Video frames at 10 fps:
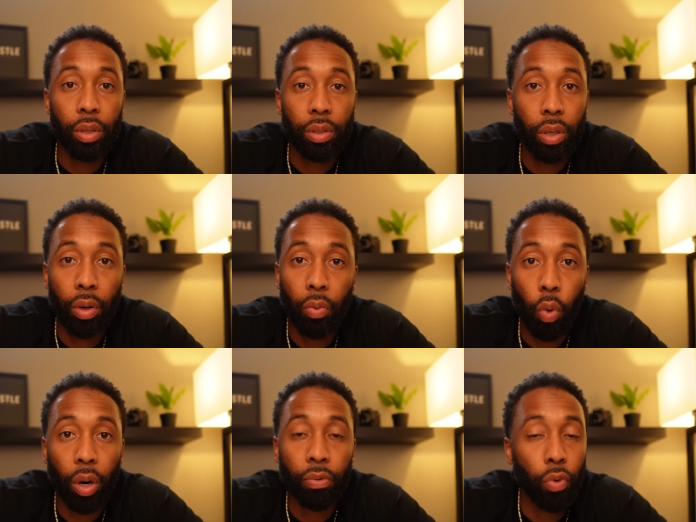to
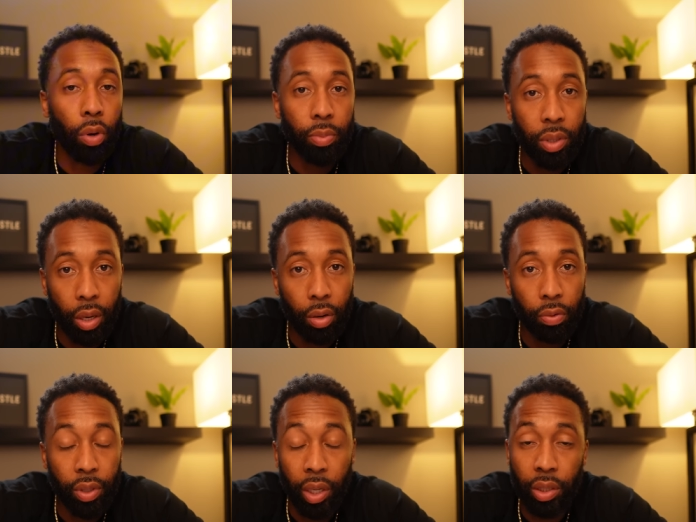work for
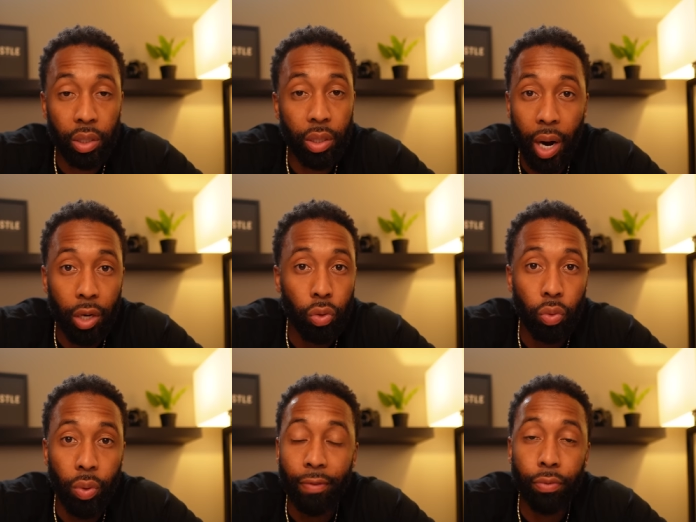themselves. That's just not
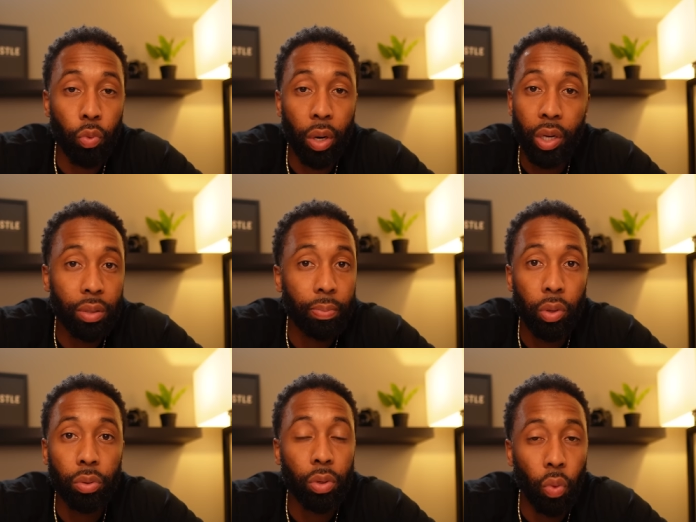true. Everyone isn't
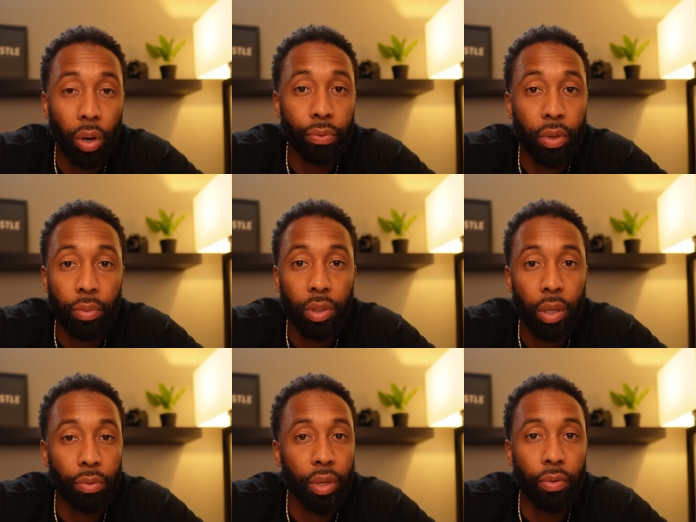built to work for
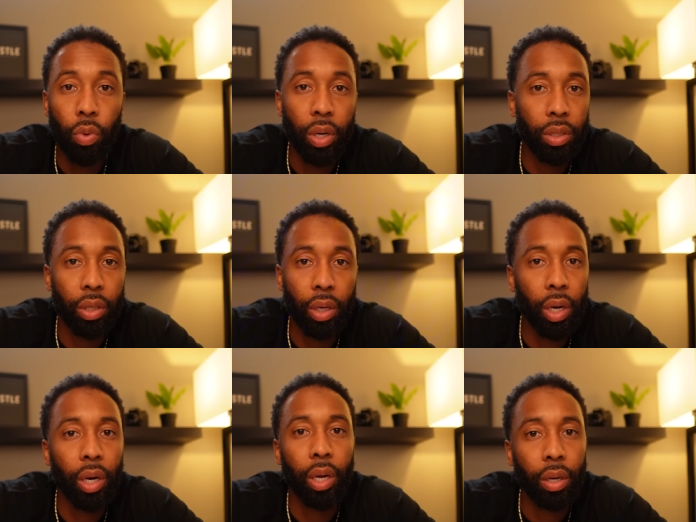themselves. Everyone isn't
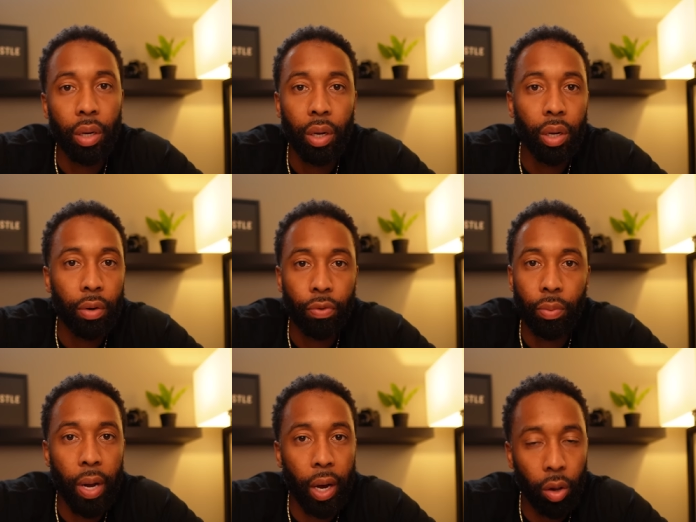cut
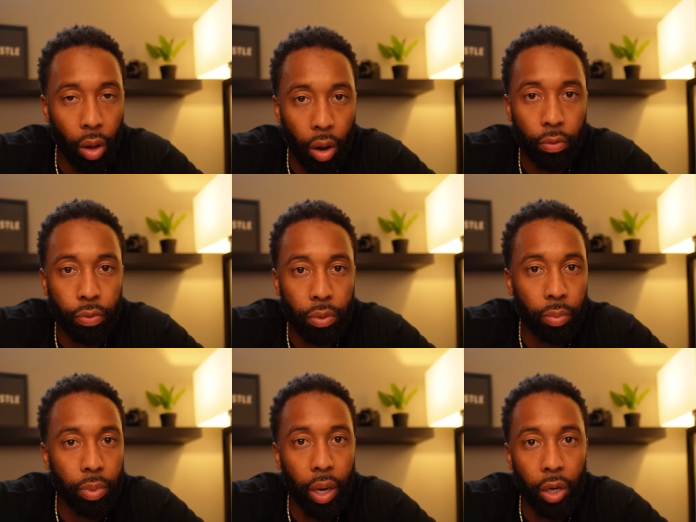from that cloth to
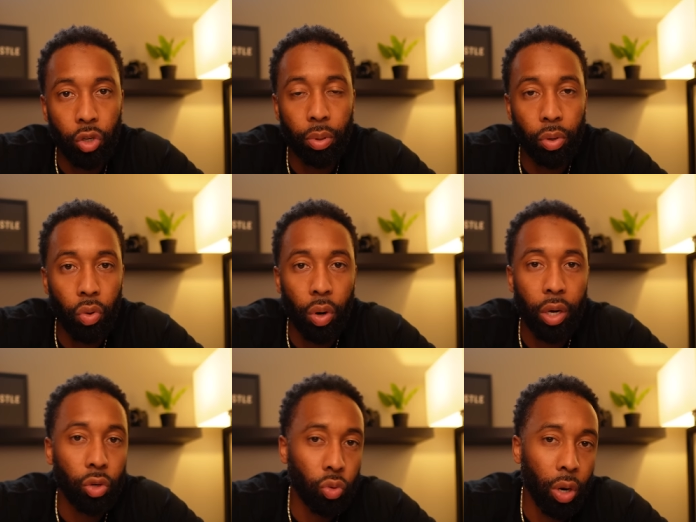be an entrepreneur.
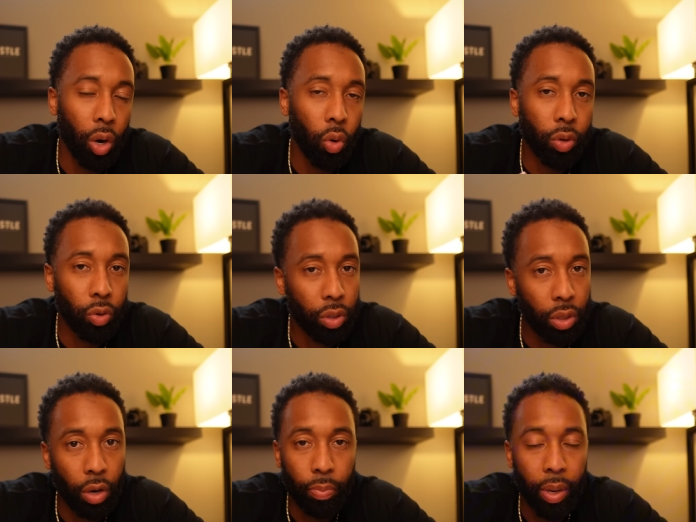And you know
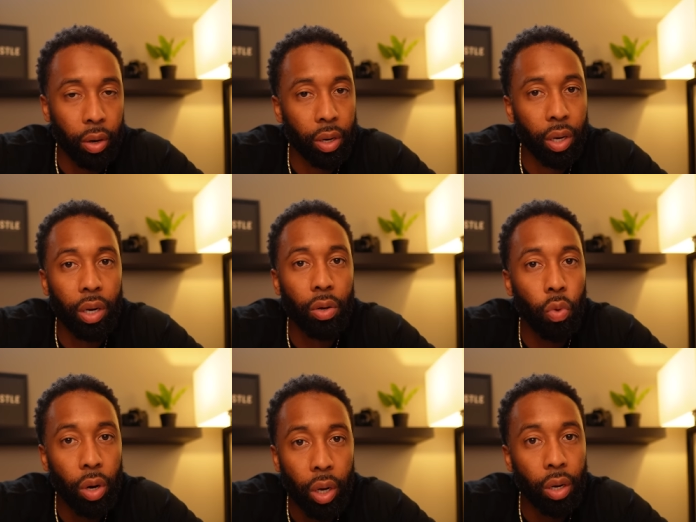yourself better than
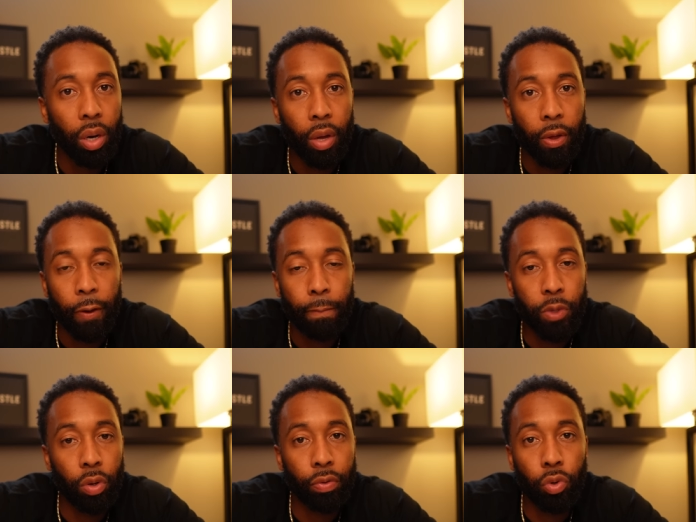anyone.
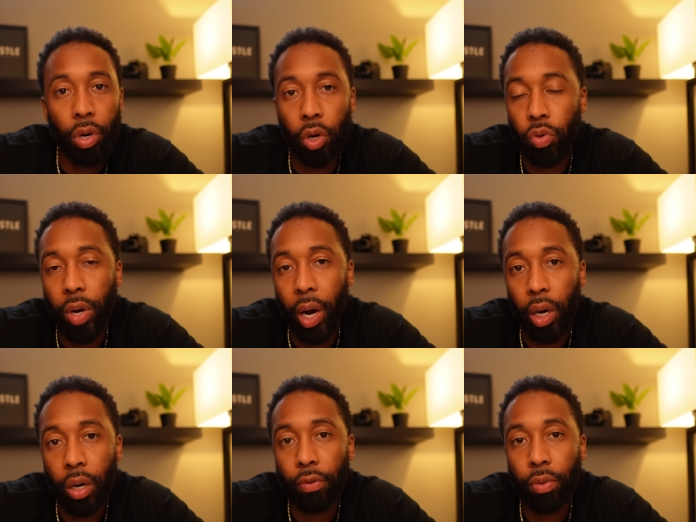So if you know you're not
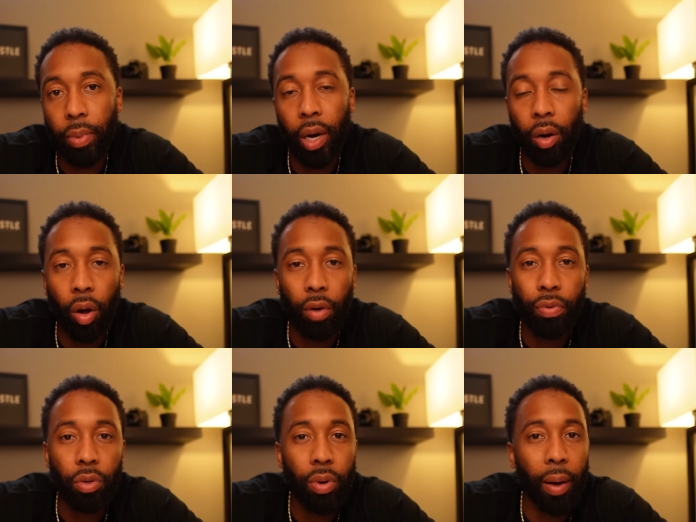cut from that cloth
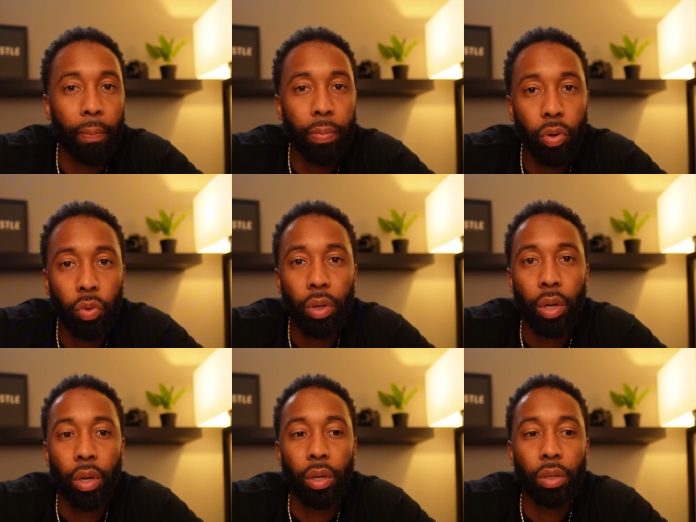and you're not built
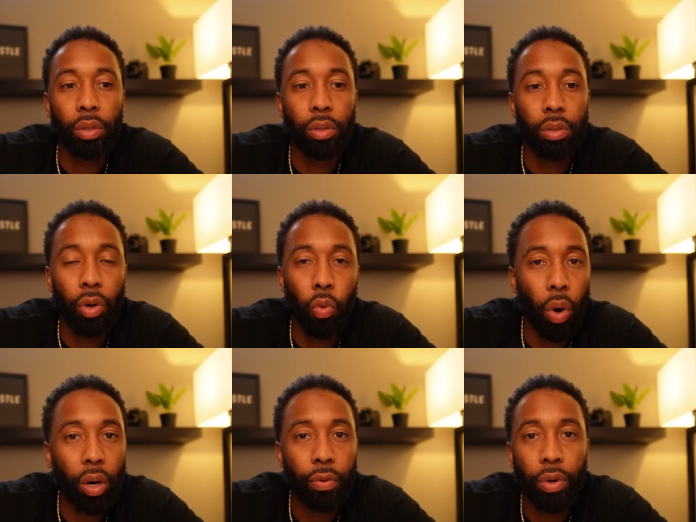to
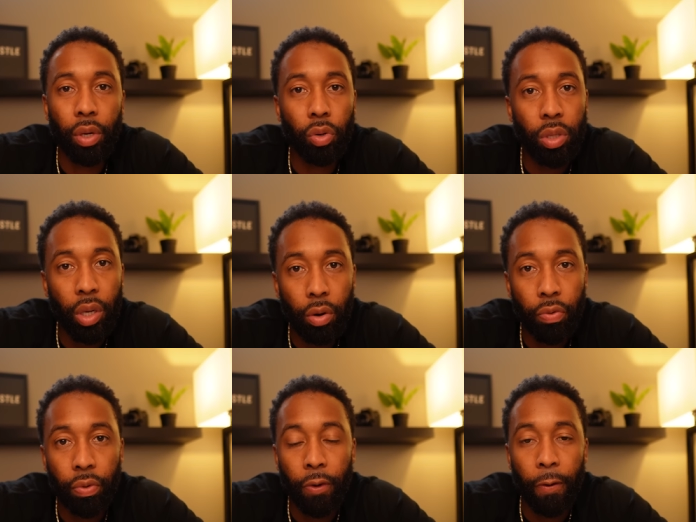work for yourself,